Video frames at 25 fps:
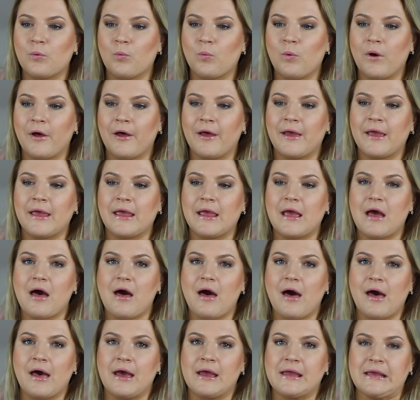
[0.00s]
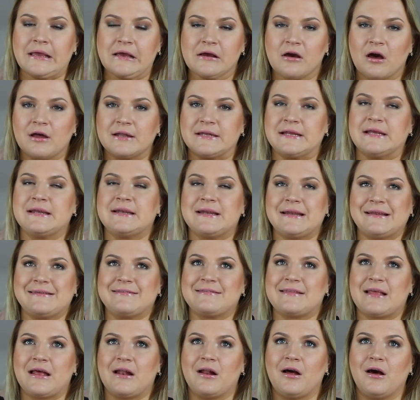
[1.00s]
why I got it,
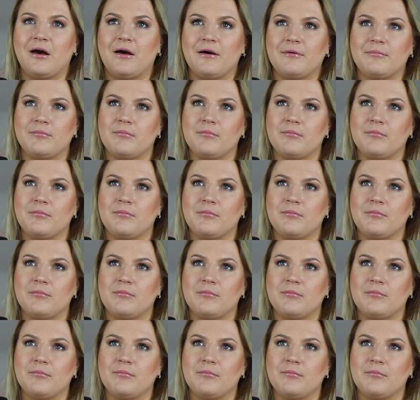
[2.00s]
is that